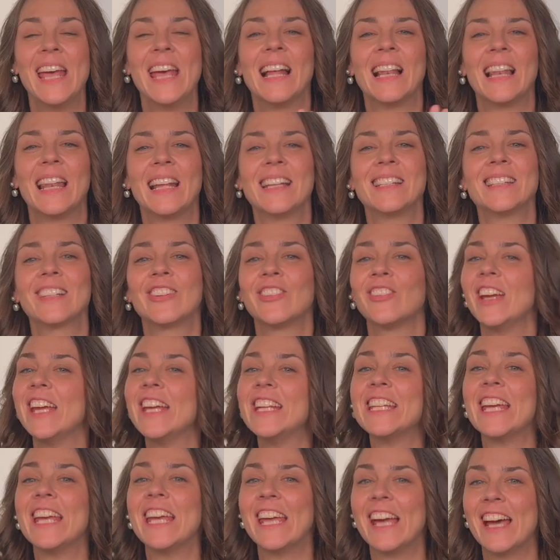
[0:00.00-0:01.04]
Let's
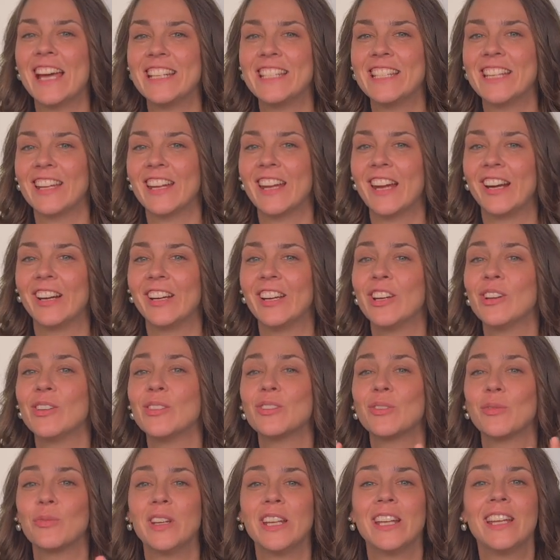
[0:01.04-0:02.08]
create AI
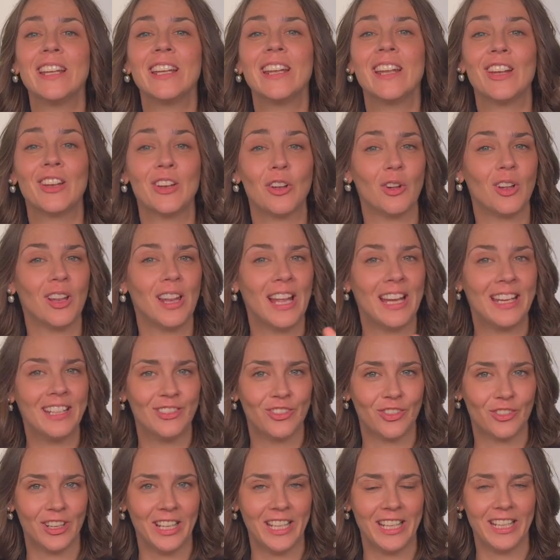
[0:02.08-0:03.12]
scenarios within an online
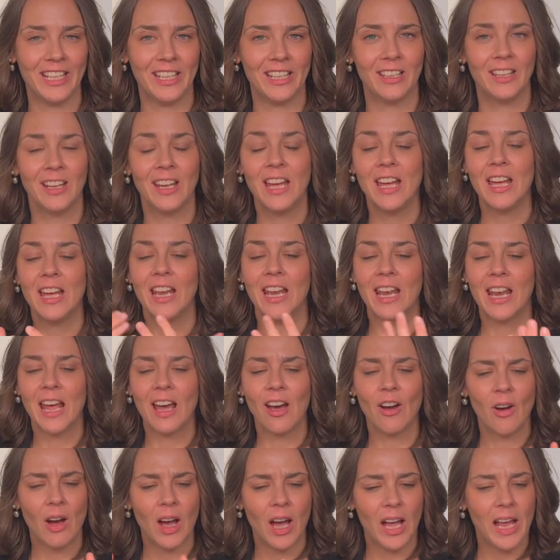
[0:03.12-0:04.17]
training.
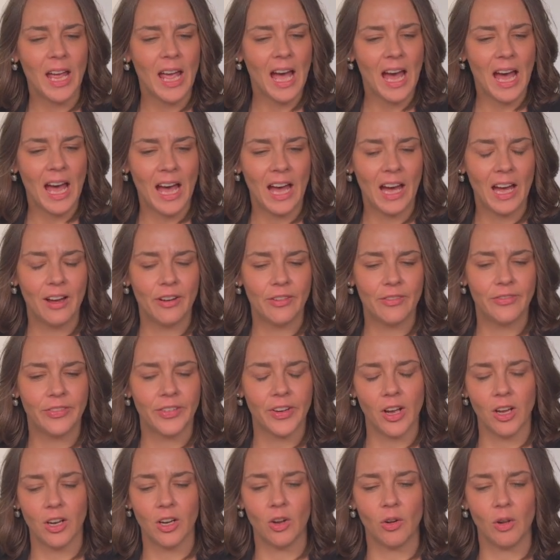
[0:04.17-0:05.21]
Now I have
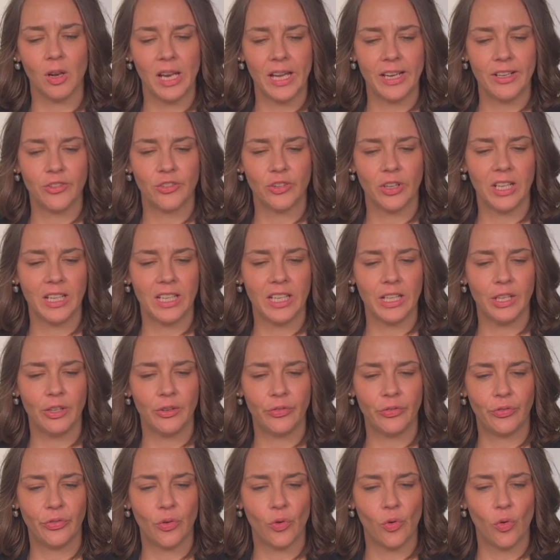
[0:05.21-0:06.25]
an online training
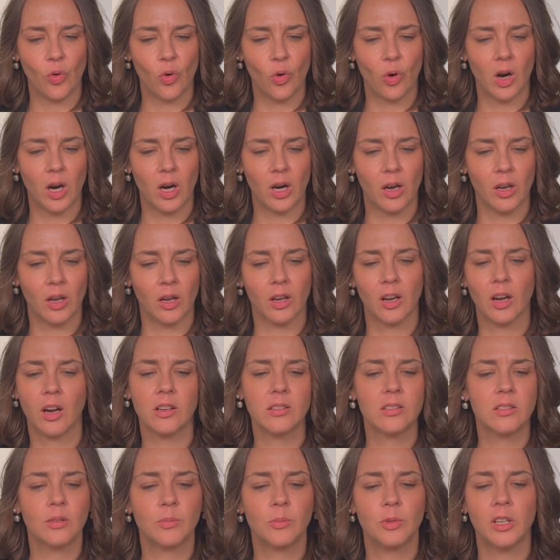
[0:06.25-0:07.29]
for
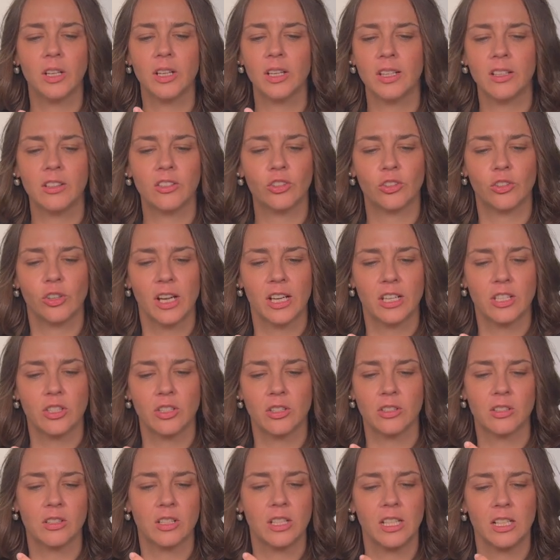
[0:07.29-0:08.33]
customer interaction
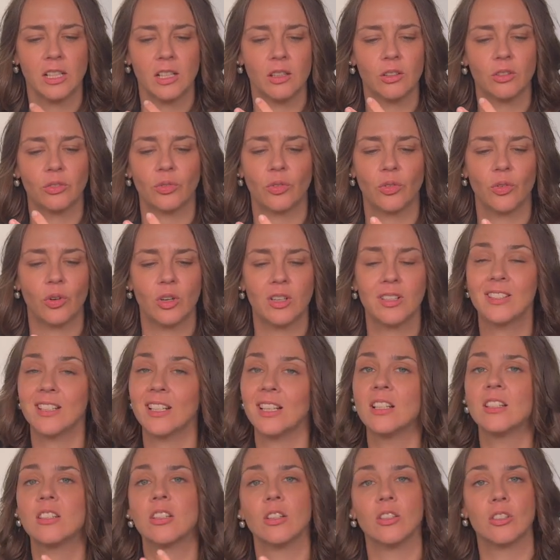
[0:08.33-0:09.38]
skills for
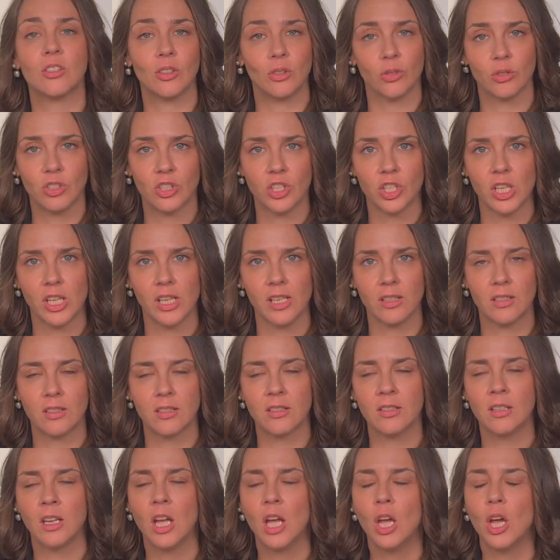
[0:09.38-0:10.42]
sales
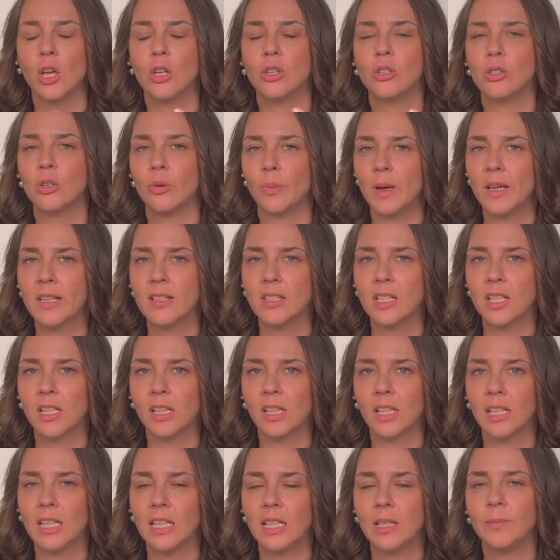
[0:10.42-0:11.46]
associates. So
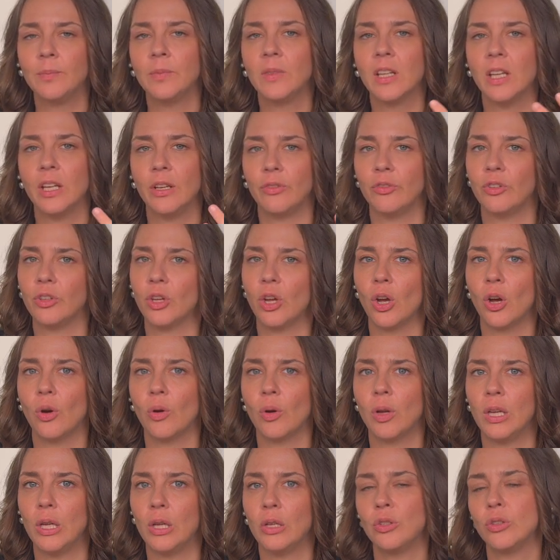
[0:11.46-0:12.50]
basically, if you go
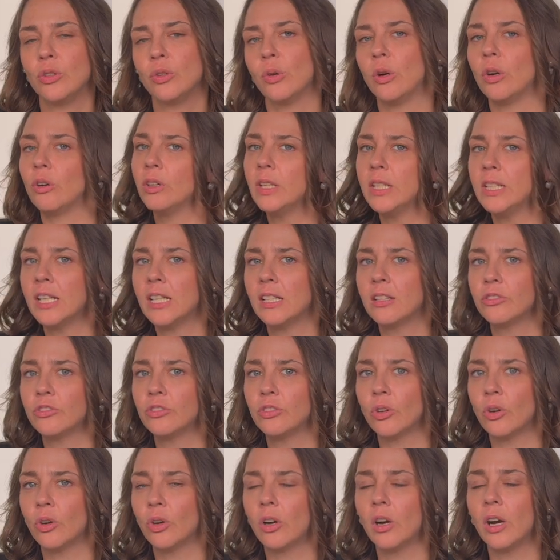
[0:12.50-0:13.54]
into a retail
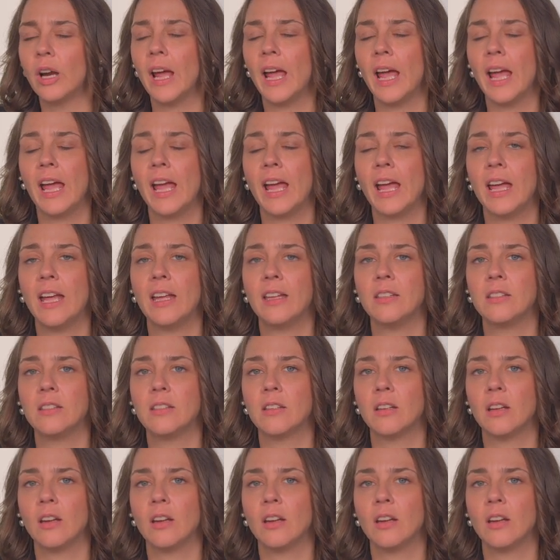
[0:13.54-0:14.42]
store and